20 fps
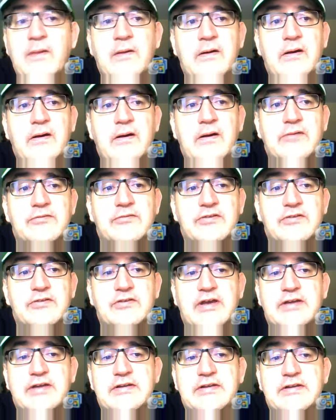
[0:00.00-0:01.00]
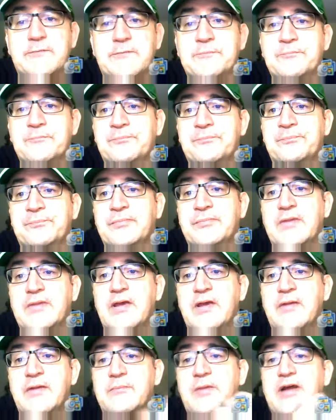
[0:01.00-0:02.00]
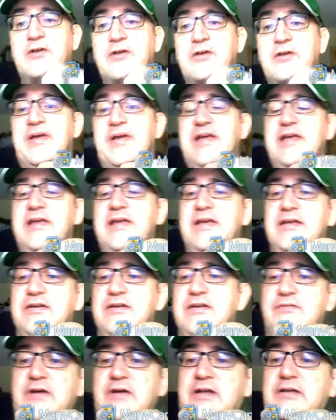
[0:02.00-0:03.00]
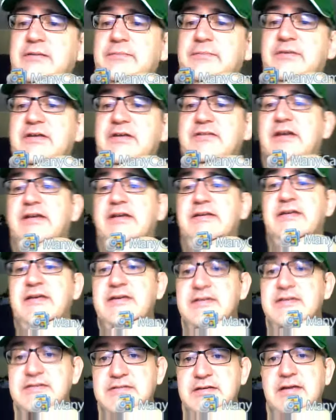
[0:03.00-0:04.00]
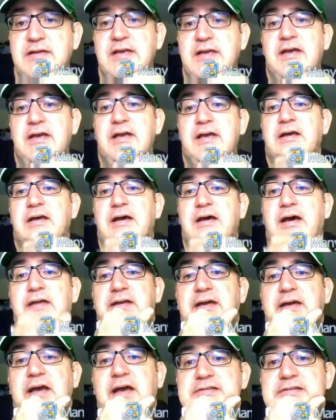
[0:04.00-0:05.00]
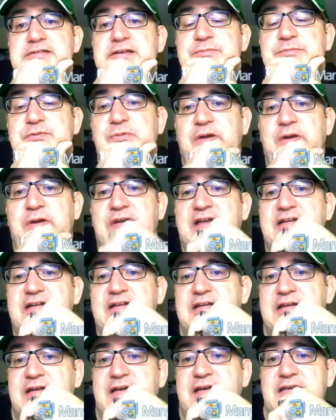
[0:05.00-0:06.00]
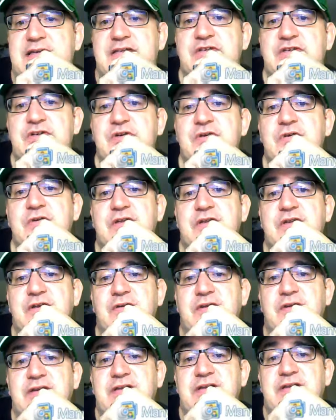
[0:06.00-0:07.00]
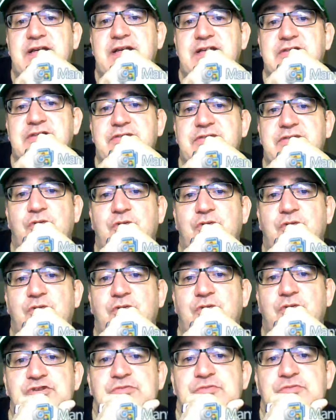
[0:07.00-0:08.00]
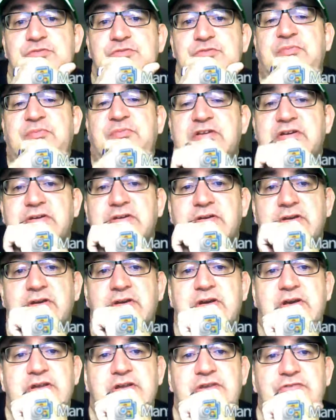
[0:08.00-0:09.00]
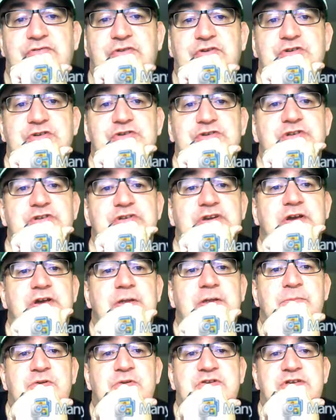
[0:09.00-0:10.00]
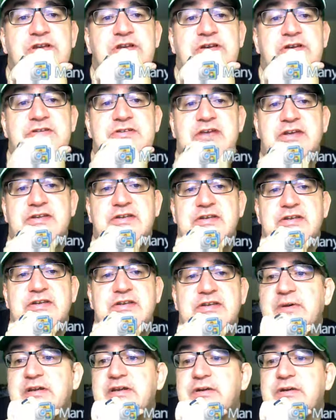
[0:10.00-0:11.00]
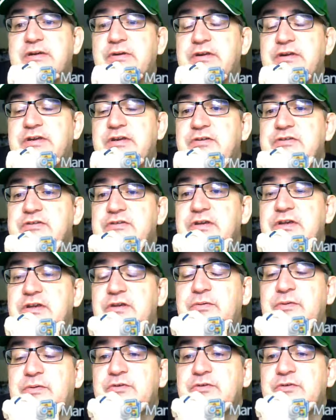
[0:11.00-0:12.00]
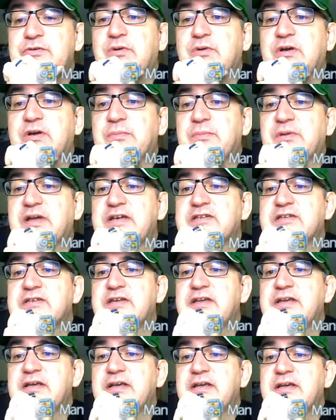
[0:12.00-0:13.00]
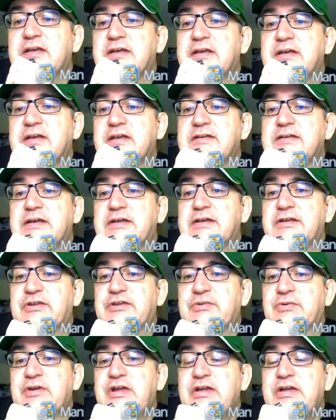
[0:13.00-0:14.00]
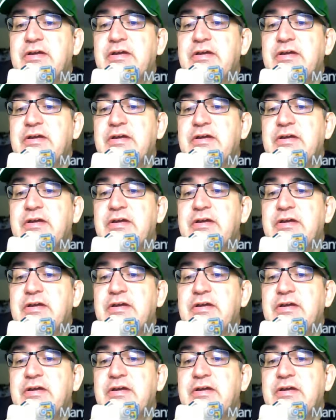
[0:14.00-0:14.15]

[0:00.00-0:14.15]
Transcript: of this idea. Michael Behe developed his ideas on the concept around 1992 in the early days of the wedge movement. The first presented his ideas about irreducible complexity in 1993